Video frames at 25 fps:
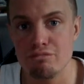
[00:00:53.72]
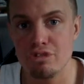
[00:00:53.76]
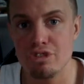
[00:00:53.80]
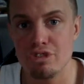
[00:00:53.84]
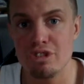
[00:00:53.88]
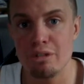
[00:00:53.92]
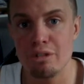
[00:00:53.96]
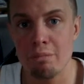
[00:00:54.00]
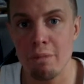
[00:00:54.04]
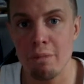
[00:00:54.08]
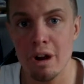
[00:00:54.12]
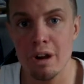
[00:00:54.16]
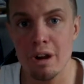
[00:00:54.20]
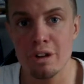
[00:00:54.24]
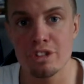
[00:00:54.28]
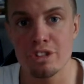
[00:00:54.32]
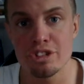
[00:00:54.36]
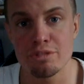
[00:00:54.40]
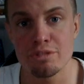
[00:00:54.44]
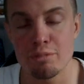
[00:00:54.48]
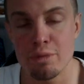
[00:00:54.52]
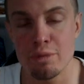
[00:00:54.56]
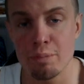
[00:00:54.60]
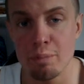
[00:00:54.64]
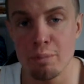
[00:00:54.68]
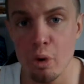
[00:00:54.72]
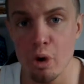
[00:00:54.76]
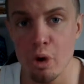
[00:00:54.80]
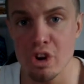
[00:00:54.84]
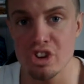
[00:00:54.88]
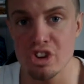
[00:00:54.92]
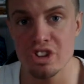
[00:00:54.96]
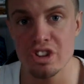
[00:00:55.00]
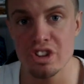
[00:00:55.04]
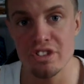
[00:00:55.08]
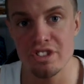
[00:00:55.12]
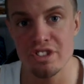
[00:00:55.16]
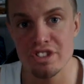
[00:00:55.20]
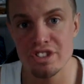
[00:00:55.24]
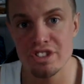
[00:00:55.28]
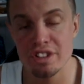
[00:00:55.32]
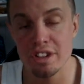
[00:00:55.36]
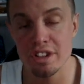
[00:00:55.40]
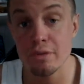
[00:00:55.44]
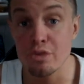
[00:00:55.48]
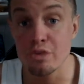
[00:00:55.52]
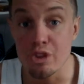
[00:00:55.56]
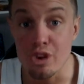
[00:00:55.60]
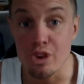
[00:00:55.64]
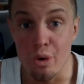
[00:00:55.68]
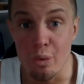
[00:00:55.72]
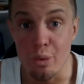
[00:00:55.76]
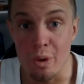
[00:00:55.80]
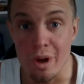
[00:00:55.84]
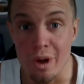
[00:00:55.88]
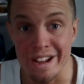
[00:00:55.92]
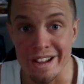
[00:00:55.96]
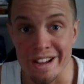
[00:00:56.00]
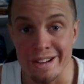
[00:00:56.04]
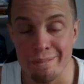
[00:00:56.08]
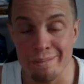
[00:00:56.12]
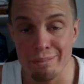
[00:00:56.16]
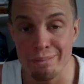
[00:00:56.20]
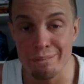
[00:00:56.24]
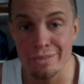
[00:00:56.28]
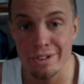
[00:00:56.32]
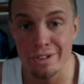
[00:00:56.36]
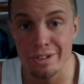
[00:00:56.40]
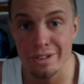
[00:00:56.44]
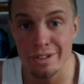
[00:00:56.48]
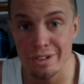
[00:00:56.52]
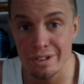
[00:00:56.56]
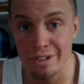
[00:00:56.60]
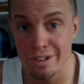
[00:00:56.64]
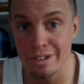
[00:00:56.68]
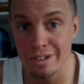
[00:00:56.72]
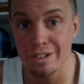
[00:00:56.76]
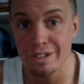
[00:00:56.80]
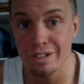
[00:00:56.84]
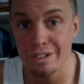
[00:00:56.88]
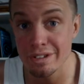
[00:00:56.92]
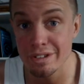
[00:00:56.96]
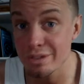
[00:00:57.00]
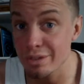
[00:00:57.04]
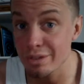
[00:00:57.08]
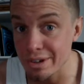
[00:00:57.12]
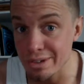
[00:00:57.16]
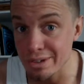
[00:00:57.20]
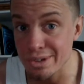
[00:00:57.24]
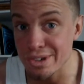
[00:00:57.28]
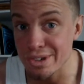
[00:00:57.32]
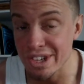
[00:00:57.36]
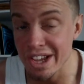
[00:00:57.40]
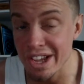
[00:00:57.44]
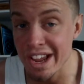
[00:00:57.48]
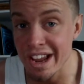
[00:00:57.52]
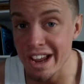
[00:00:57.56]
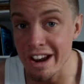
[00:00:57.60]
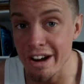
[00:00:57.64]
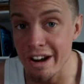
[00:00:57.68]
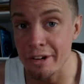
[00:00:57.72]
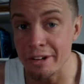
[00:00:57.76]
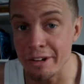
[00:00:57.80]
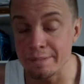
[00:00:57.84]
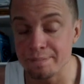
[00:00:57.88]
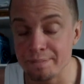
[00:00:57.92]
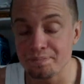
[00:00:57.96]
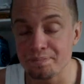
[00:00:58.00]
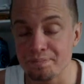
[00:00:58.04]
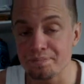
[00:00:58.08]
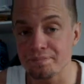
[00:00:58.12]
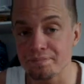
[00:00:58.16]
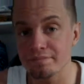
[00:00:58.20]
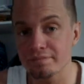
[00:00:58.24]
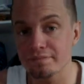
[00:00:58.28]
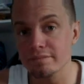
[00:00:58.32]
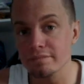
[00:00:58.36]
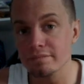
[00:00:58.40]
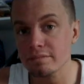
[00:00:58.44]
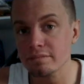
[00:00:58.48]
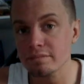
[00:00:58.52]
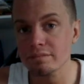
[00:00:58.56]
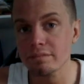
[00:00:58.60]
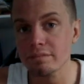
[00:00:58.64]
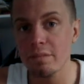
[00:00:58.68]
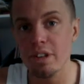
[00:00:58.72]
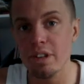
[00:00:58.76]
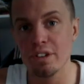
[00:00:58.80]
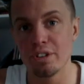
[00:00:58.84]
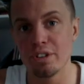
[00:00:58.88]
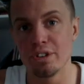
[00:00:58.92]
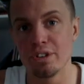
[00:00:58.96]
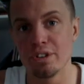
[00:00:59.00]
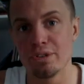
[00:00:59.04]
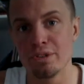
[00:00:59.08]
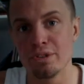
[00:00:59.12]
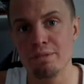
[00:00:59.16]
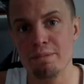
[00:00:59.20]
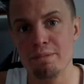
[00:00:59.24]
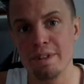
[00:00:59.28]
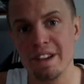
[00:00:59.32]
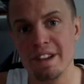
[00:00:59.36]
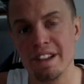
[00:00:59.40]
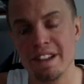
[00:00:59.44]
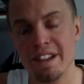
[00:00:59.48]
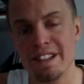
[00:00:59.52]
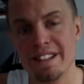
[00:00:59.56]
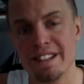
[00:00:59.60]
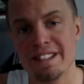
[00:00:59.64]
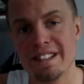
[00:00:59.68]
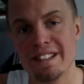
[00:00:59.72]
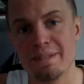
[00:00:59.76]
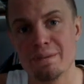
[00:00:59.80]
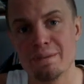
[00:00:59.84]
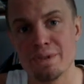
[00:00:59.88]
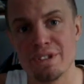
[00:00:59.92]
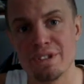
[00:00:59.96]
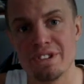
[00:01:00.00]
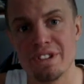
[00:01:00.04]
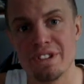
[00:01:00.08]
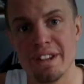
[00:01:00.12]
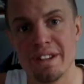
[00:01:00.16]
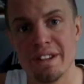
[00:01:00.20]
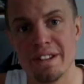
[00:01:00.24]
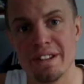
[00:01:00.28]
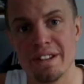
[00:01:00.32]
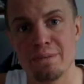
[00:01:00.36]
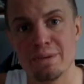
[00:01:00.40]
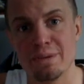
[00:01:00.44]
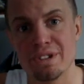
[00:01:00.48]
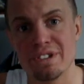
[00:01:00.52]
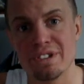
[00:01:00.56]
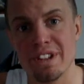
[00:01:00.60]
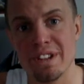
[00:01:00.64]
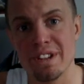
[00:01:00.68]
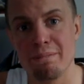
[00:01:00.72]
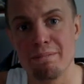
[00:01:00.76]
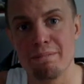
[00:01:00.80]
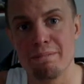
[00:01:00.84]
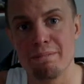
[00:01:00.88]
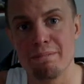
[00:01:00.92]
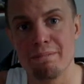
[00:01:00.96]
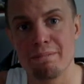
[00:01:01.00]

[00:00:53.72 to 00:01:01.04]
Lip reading: humongous proportions, if you know what I'm trying to say here. So to me, it wasn't that